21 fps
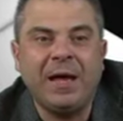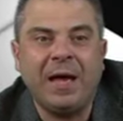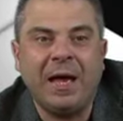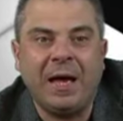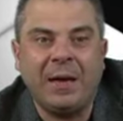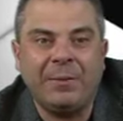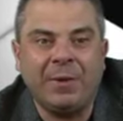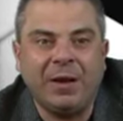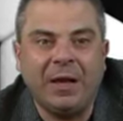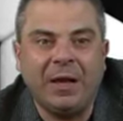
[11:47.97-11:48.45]

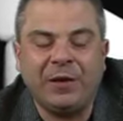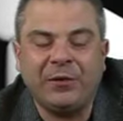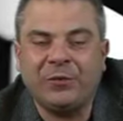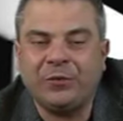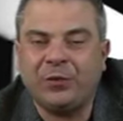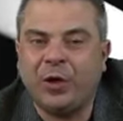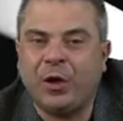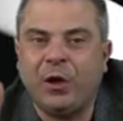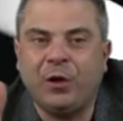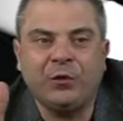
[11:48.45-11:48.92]

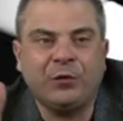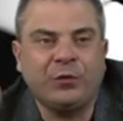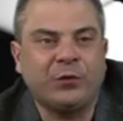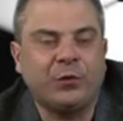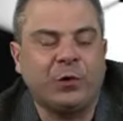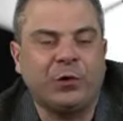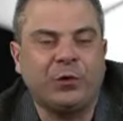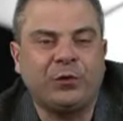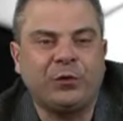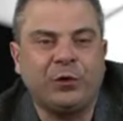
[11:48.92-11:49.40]
MLS, all
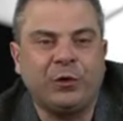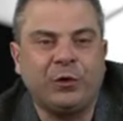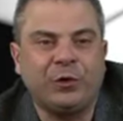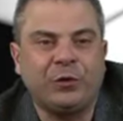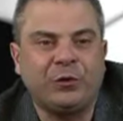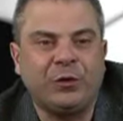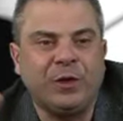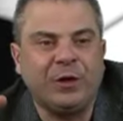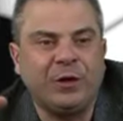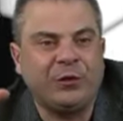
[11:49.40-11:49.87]
sorts of
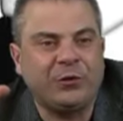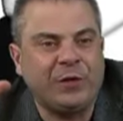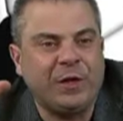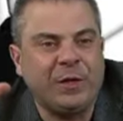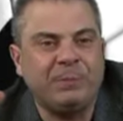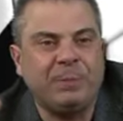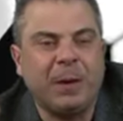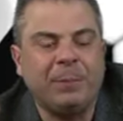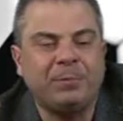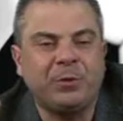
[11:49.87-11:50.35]
good things.
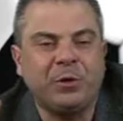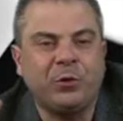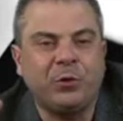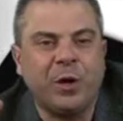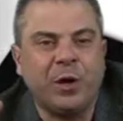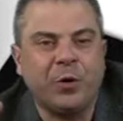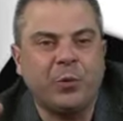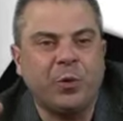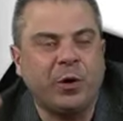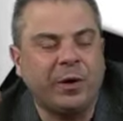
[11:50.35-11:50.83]
Keep up the
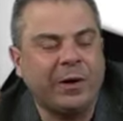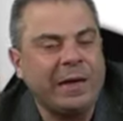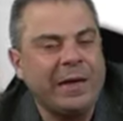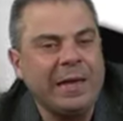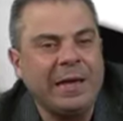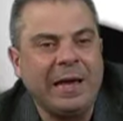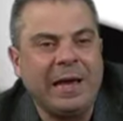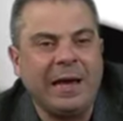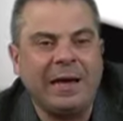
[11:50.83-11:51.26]
great work.